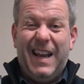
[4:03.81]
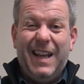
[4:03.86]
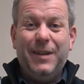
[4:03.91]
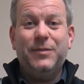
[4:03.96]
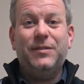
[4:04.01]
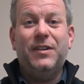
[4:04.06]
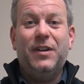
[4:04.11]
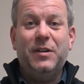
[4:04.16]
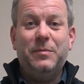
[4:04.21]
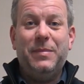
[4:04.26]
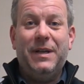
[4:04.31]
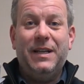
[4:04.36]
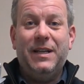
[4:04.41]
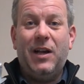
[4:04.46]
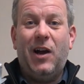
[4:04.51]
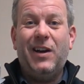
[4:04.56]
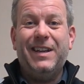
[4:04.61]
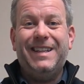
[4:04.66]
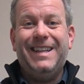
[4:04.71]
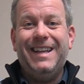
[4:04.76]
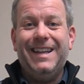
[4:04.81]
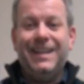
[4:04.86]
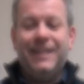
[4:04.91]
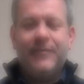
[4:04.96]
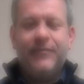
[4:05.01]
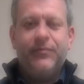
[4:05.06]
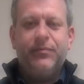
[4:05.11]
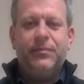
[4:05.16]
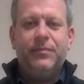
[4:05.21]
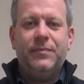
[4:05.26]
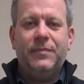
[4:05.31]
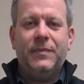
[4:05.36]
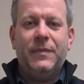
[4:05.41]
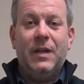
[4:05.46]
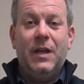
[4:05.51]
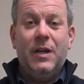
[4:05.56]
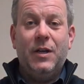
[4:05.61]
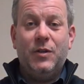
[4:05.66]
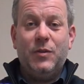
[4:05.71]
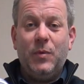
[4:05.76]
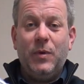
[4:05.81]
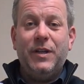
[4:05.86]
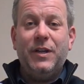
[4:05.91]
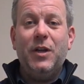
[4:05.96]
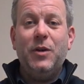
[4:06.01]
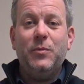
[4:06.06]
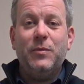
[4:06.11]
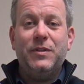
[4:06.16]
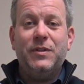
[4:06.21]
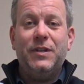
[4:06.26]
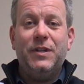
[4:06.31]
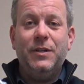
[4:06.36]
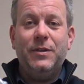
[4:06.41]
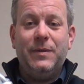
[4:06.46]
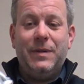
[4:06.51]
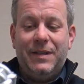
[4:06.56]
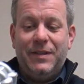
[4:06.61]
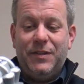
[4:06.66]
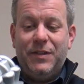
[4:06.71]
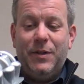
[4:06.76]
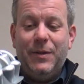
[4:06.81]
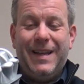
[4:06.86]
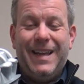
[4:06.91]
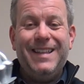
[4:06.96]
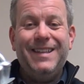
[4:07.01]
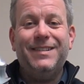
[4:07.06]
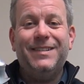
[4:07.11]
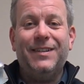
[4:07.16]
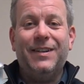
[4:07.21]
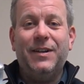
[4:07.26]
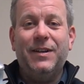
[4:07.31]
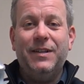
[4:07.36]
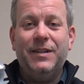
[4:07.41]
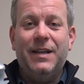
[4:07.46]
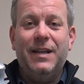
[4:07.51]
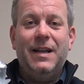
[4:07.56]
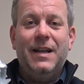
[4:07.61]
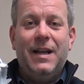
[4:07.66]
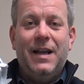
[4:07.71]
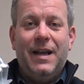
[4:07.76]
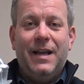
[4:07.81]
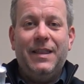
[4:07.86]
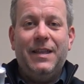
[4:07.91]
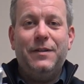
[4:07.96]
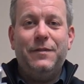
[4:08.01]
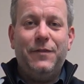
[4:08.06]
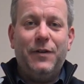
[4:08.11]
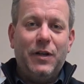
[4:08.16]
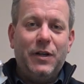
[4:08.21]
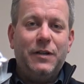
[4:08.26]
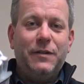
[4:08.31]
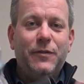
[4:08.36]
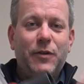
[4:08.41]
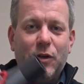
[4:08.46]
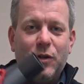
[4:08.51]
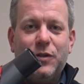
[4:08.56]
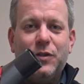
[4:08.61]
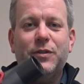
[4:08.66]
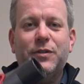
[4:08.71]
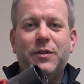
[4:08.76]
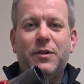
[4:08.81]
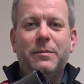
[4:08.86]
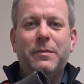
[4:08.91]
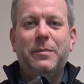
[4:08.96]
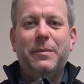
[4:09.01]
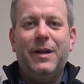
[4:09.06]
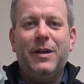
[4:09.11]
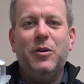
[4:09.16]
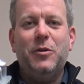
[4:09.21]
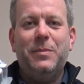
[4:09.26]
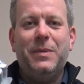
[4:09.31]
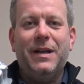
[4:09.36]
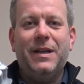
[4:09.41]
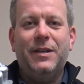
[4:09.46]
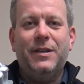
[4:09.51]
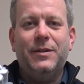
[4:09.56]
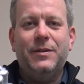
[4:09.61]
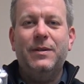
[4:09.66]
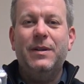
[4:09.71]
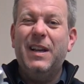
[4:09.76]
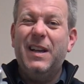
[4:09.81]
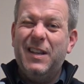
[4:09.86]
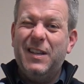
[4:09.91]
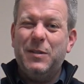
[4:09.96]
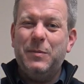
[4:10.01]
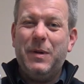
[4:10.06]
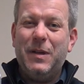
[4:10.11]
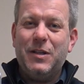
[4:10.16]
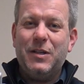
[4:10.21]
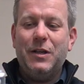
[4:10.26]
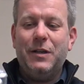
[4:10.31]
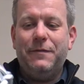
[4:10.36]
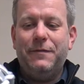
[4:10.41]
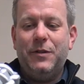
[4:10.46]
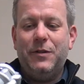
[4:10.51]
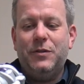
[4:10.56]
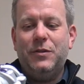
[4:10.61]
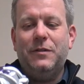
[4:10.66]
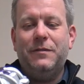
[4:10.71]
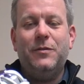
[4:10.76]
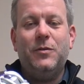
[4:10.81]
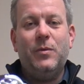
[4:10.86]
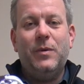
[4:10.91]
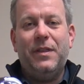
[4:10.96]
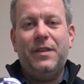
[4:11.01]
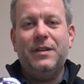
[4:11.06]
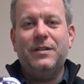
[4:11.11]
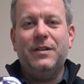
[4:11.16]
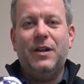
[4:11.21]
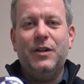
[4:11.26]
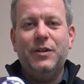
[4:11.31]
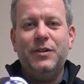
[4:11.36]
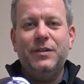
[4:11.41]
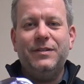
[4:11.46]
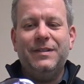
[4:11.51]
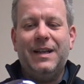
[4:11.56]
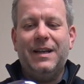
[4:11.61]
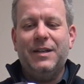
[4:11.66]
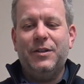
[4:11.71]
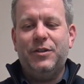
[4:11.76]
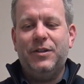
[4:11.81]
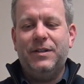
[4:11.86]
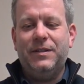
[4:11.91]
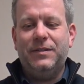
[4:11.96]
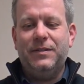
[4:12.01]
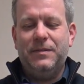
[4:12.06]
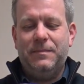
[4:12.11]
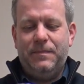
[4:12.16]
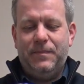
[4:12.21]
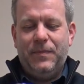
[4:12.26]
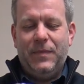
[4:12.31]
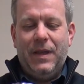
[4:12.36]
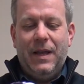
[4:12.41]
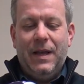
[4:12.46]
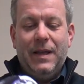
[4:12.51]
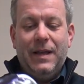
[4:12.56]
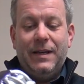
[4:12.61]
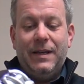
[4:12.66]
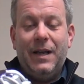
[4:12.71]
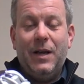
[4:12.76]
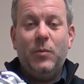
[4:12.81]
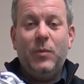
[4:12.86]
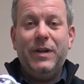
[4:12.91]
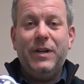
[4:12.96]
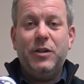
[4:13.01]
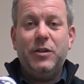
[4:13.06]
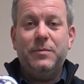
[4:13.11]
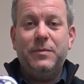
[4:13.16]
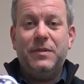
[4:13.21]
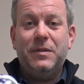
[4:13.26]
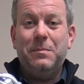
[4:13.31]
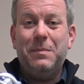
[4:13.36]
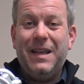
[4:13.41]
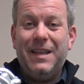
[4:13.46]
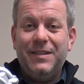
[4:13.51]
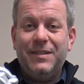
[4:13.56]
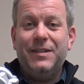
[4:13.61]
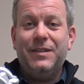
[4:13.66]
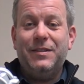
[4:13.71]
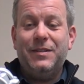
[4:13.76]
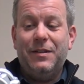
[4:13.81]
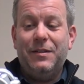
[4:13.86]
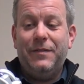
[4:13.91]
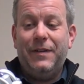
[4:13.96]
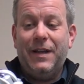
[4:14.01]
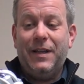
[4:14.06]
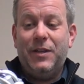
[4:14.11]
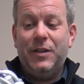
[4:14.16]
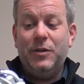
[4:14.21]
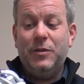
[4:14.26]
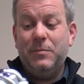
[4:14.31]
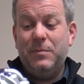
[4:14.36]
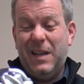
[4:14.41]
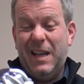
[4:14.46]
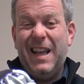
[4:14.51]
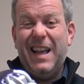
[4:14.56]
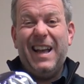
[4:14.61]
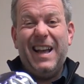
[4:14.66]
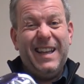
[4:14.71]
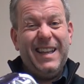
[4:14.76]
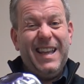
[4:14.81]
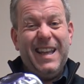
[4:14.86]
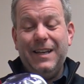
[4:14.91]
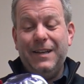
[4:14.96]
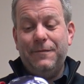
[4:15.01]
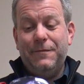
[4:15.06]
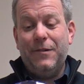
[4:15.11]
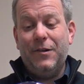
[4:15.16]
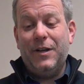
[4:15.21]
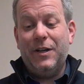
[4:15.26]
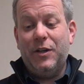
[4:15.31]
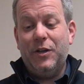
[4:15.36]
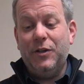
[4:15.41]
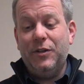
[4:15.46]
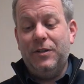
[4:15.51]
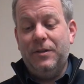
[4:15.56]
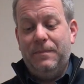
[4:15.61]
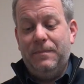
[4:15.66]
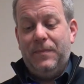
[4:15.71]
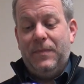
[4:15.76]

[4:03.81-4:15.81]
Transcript: outside bin, ideally, because what you don't want to do is to do it inside and then find you've got dust coming back up at you, especially if you suffer with things like dust allergies. Now, when it comes to maintenance of the vacuum, again, very good.